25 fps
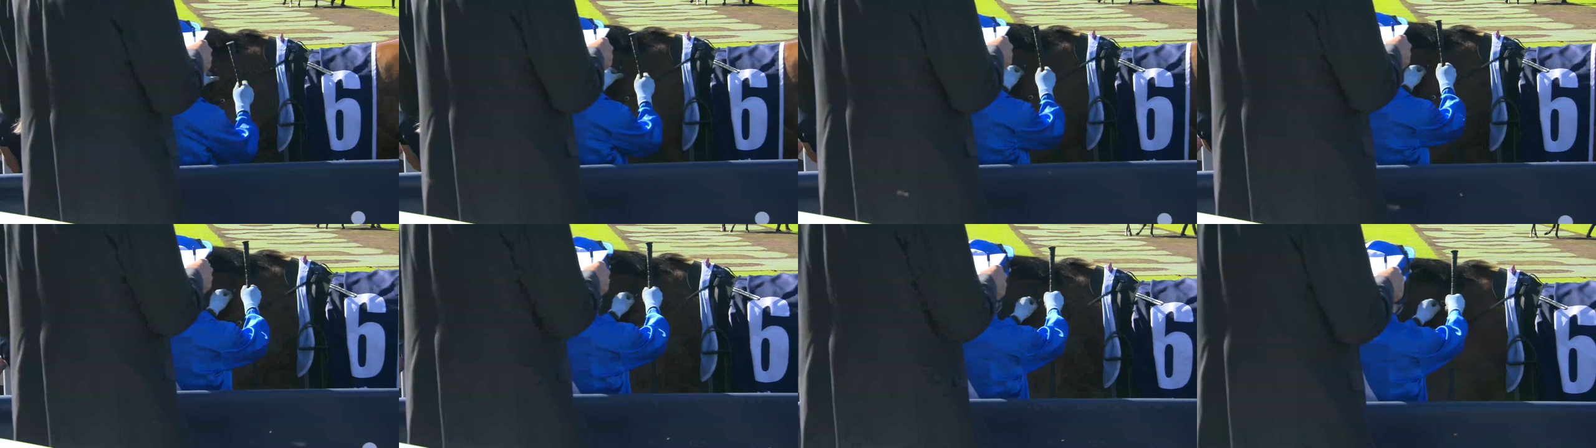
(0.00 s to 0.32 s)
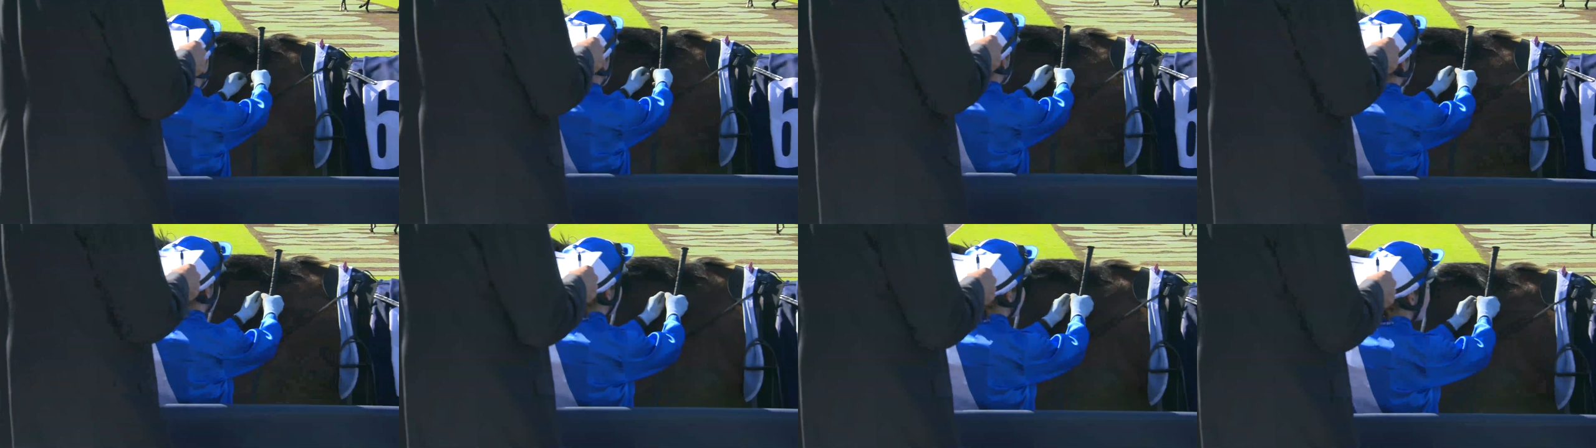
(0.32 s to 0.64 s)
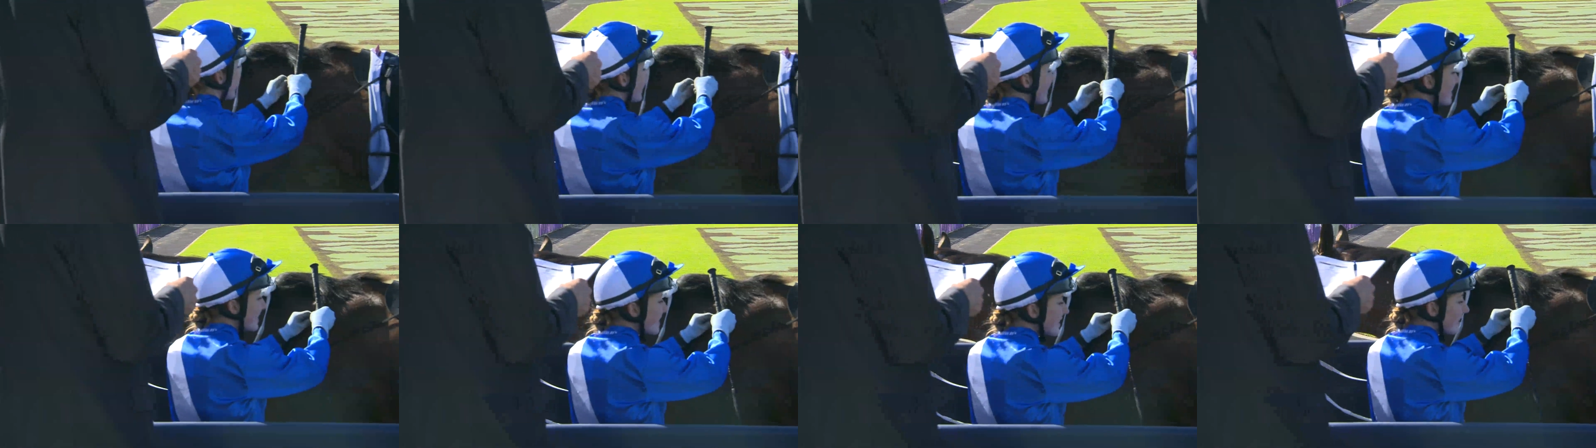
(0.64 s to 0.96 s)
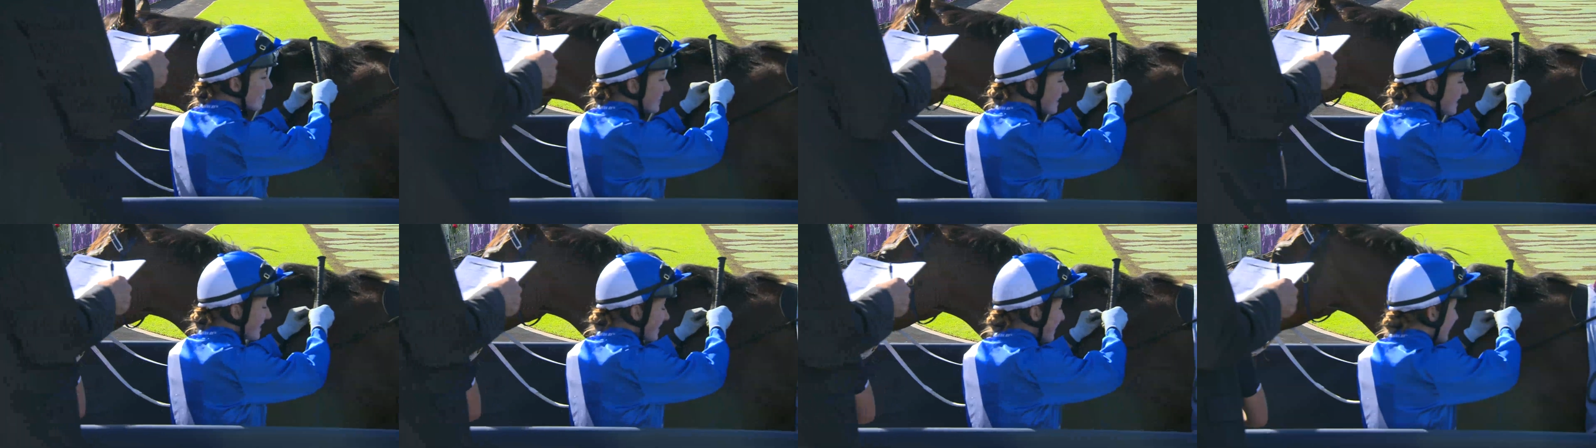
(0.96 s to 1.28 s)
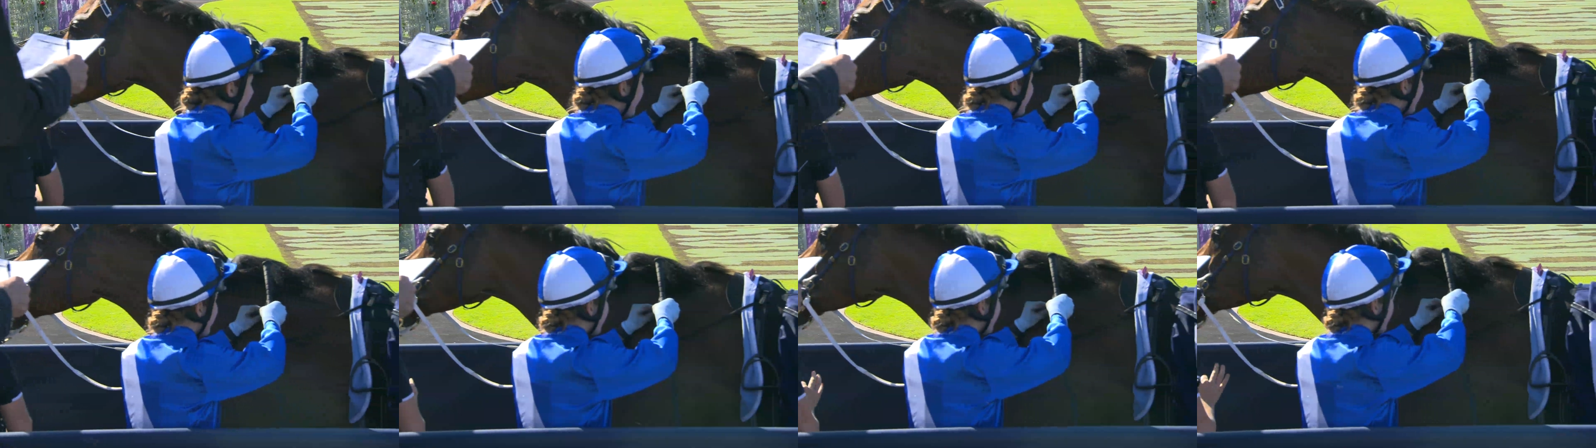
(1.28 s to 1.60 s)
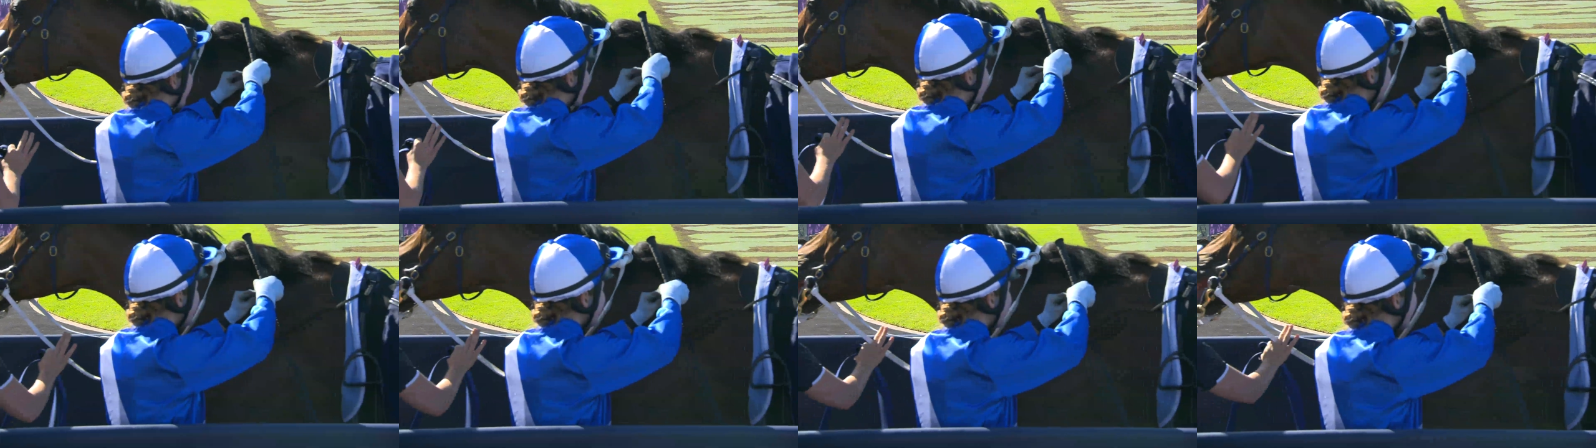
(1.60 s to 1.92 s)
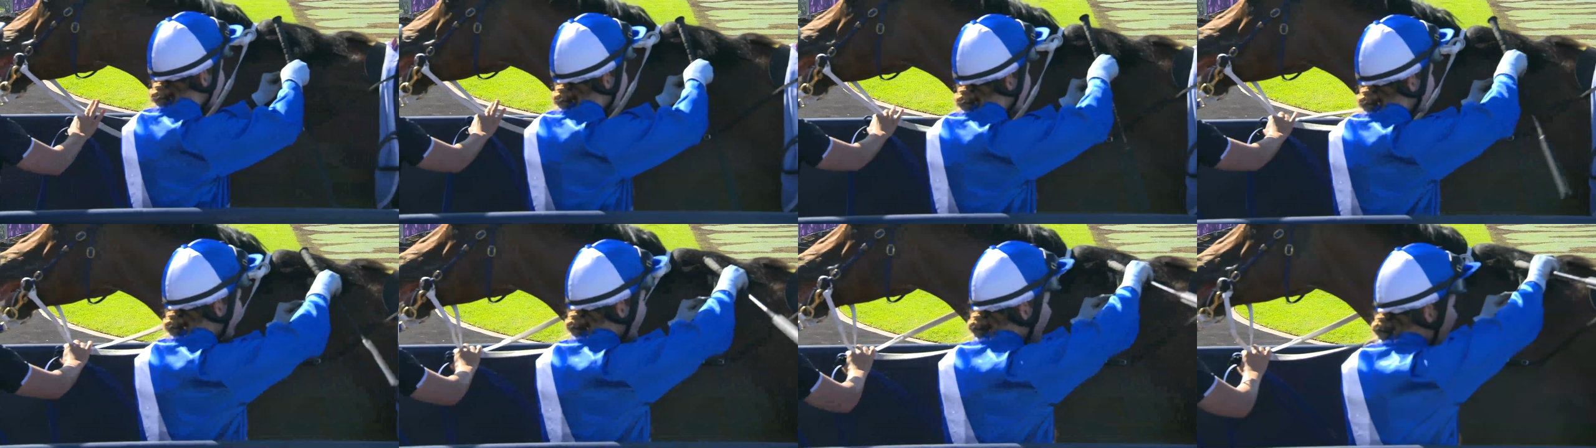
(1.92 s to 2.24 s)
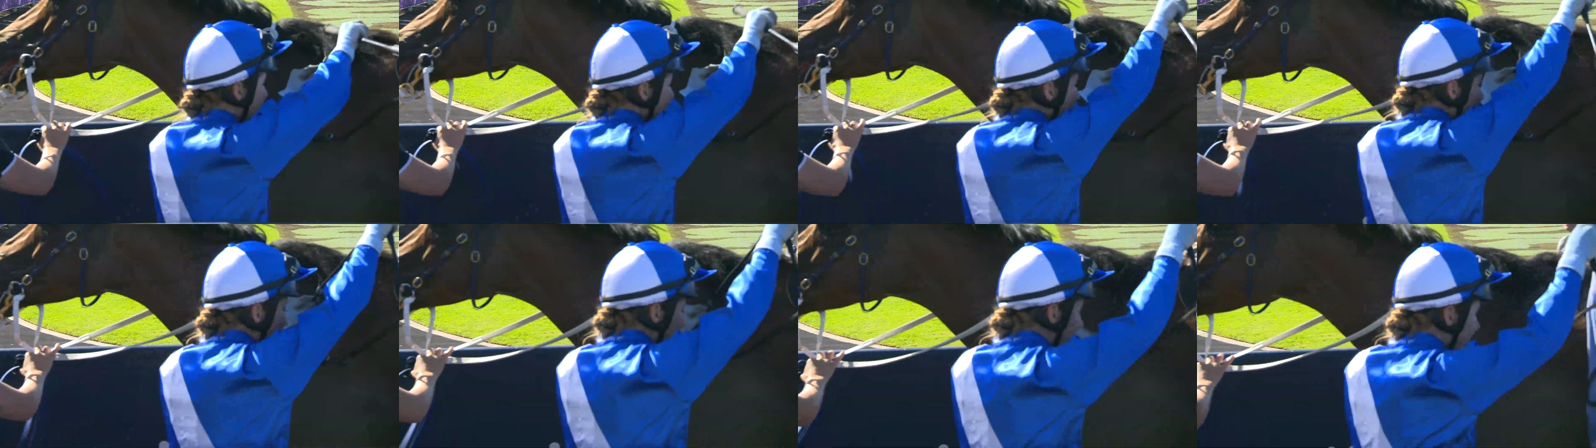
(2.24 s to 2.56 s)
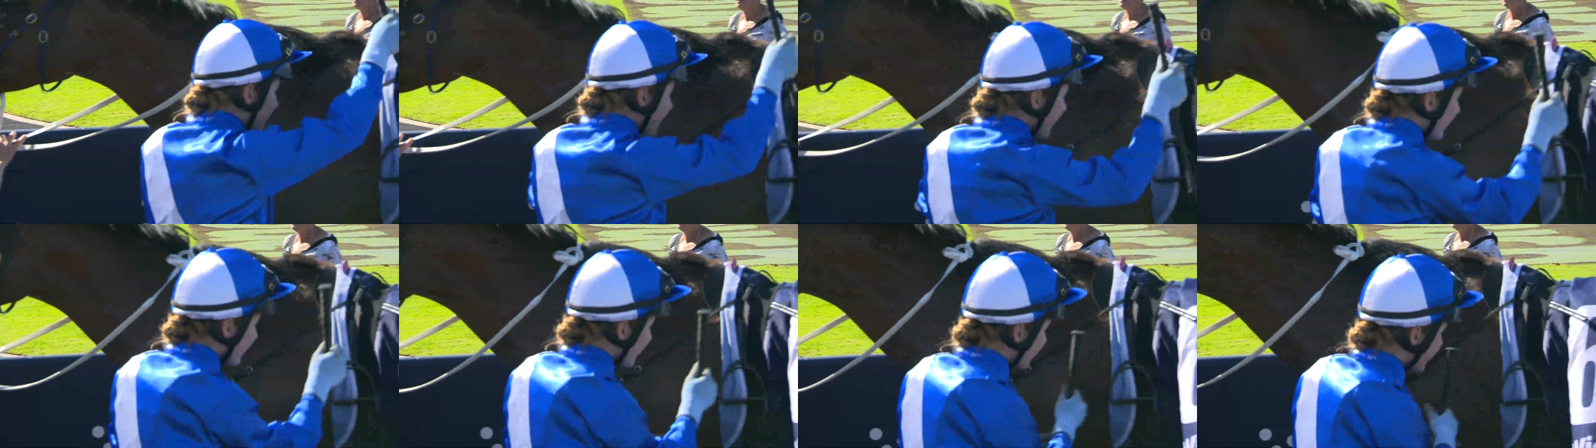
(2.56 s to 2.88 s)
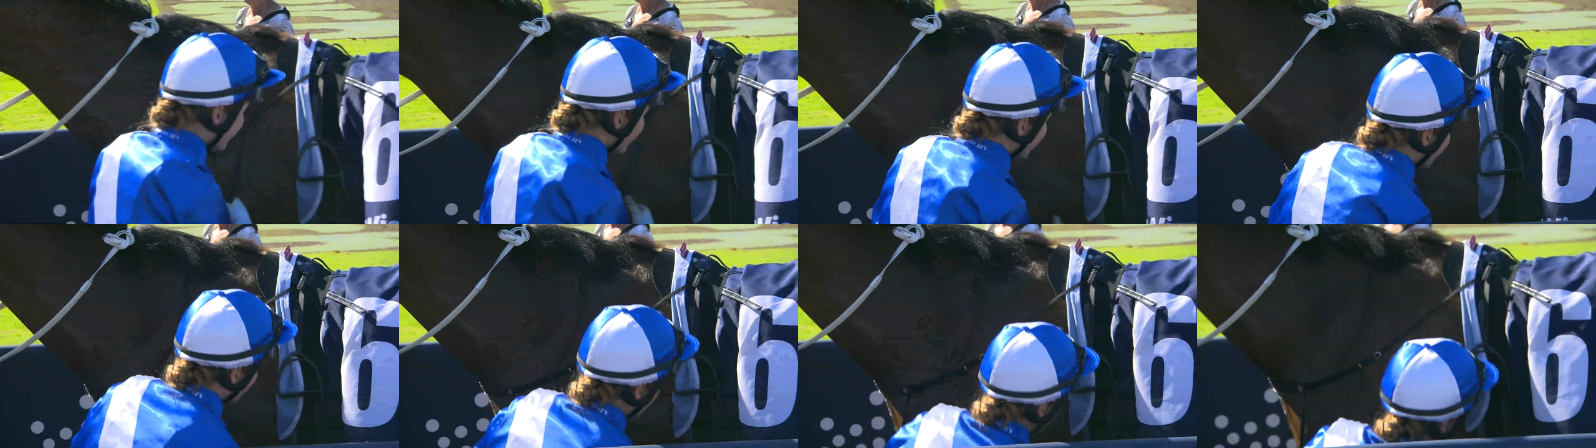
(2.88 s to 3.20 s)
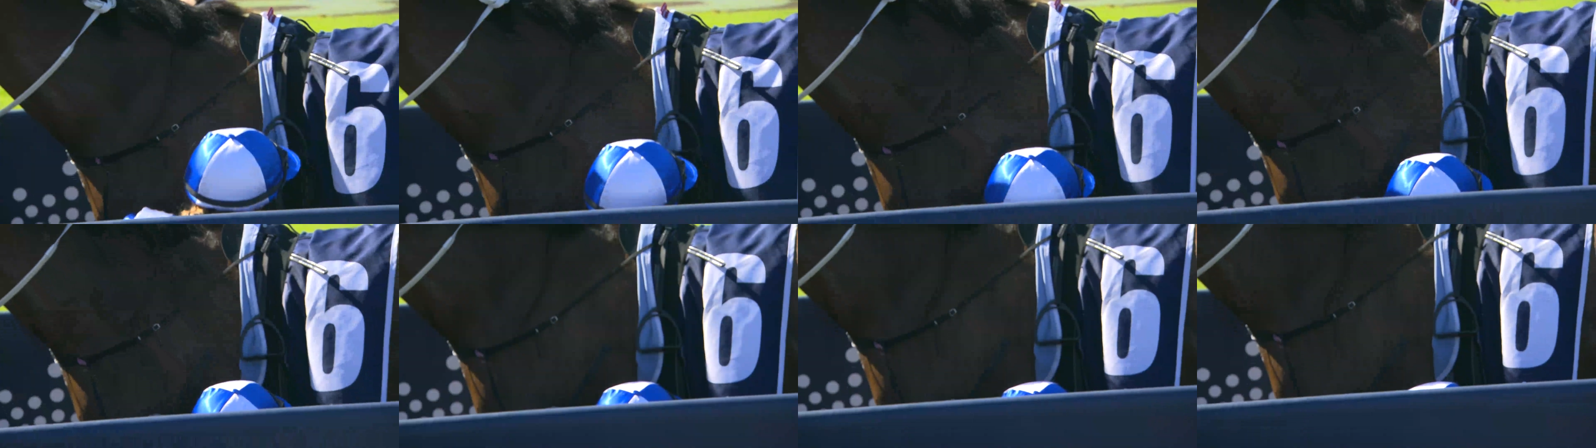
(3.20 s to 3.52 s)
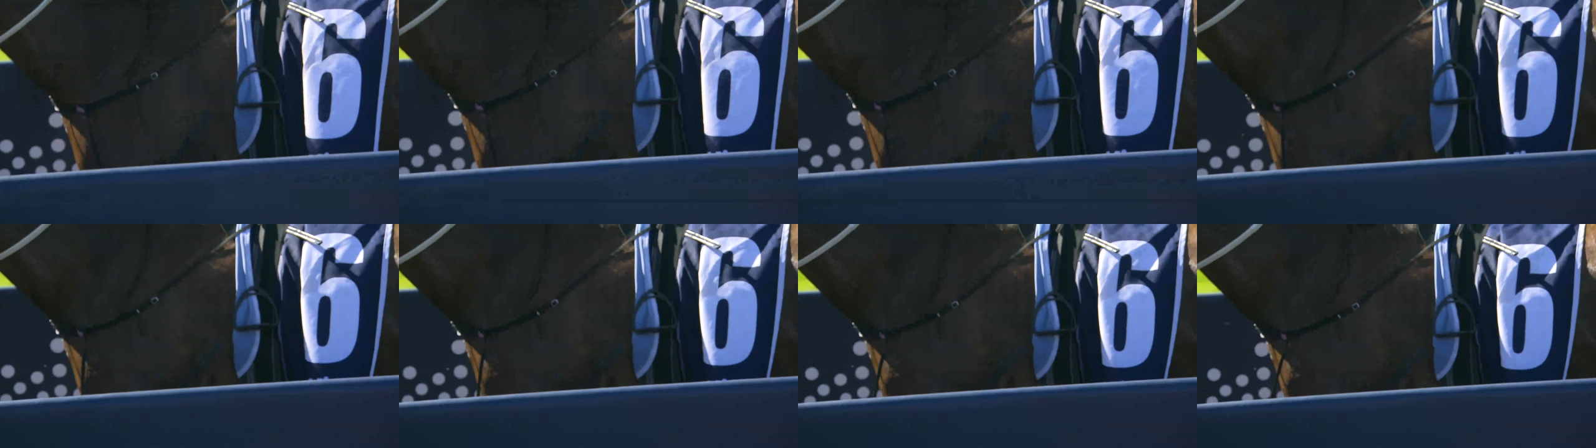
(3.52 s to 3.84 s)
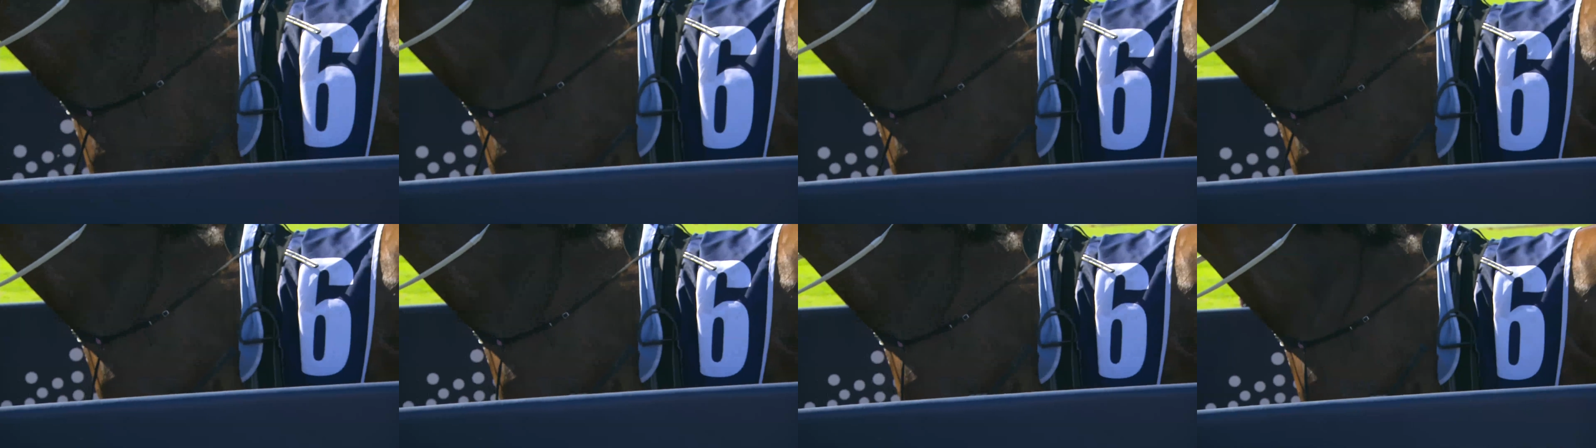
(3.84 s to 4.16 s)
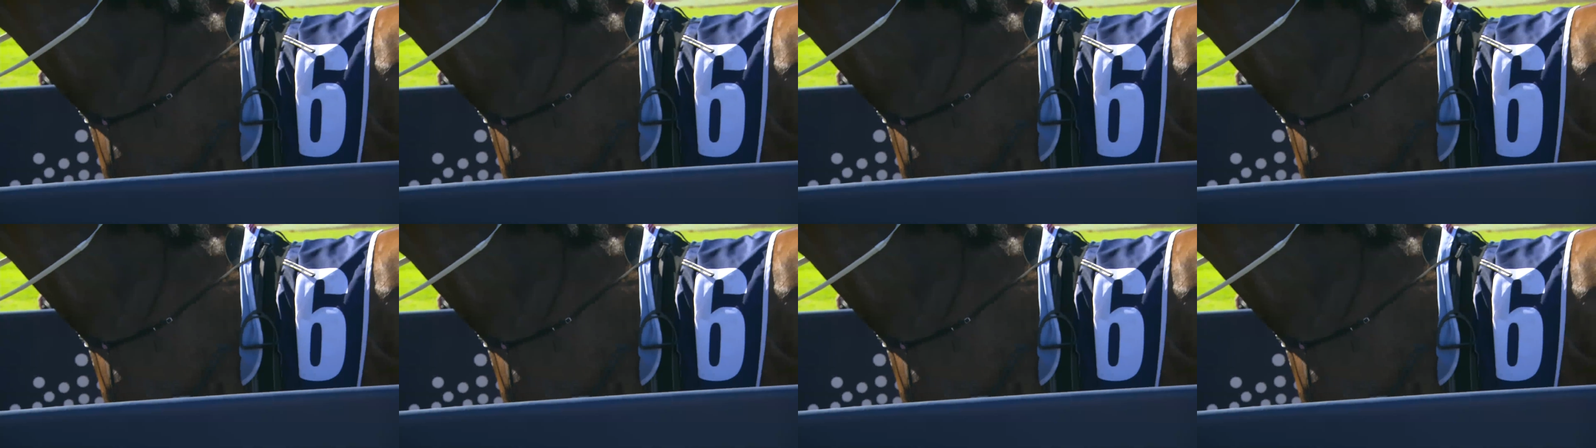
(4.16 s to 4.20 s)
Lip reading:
[unreadable: no face in view]